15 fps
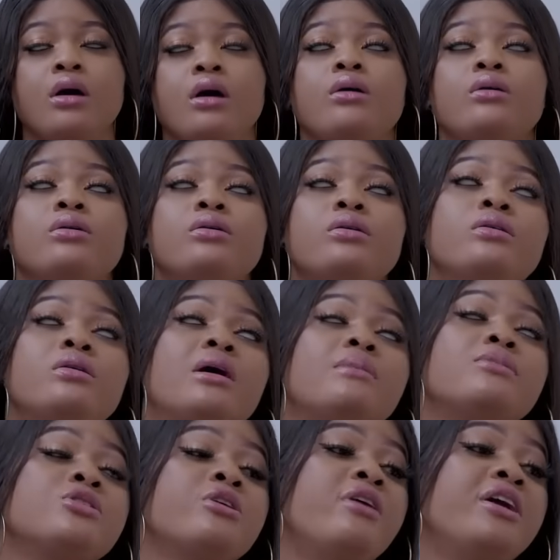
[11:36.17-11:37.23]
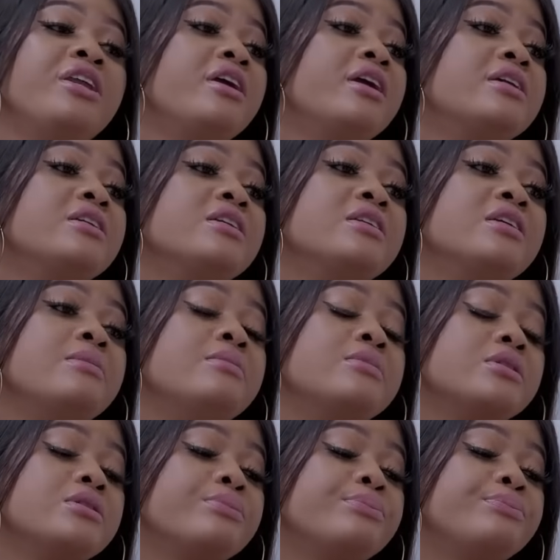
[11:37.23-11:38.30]
Oh, I'm sorry. I didn't get their
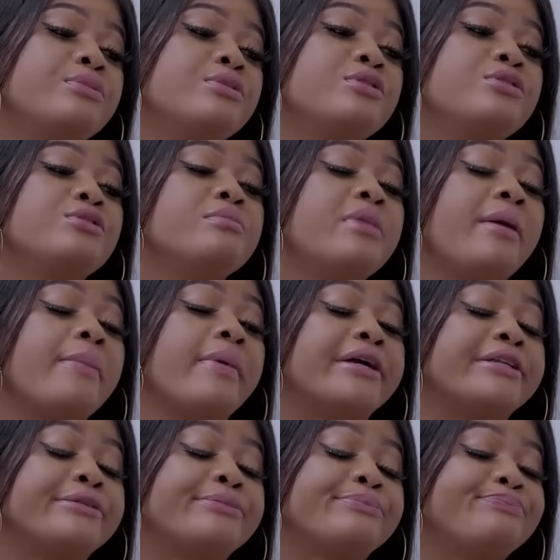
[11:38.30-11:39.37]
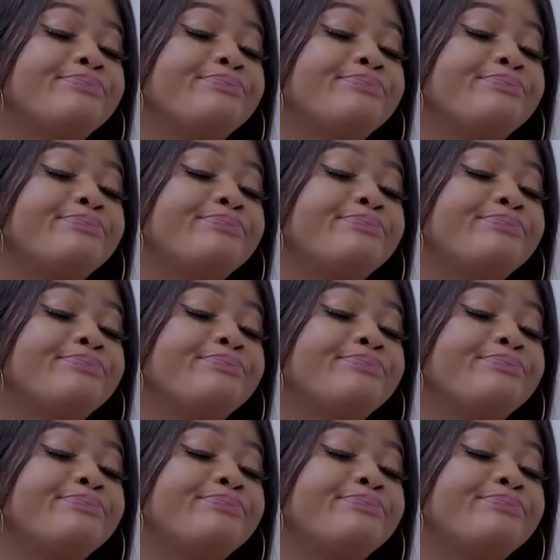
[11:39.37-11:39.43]
names. My bad.